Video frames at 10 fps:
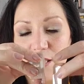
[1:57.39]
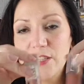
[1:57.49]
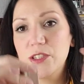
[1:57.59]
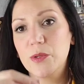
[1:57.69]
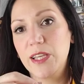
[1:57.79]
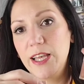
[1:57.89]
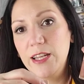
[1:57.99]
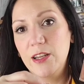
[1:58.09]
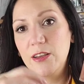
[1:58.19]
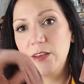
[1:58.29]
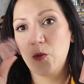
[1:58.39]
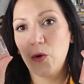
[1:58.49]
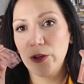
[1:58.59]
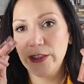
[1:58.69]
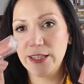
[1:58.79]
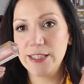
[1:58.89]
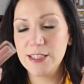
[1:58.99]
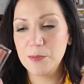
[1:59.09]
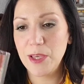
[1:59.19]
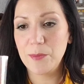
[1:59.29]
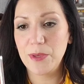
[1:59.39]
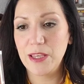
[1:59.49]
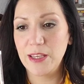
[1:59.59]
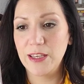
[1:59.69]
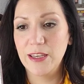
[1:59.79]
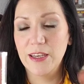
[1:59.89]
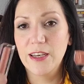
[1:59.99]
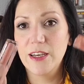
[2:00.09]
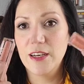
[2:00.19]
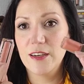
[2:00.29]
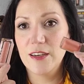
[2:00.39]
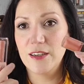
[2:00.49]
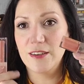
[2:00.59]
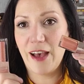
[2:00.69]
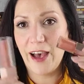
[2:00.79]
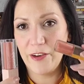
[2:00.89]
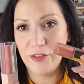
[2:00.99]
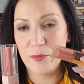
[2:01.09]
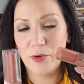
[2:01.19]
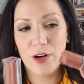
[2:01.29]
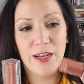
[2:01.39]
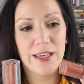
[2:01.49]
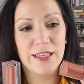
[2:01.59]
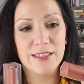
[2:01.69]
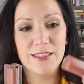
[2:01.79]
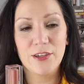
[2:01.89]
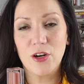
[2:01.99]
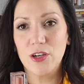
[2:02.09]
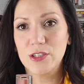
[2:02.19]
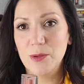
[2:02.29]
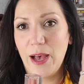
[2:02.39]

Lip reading: And so again, while these may be half the price, they're also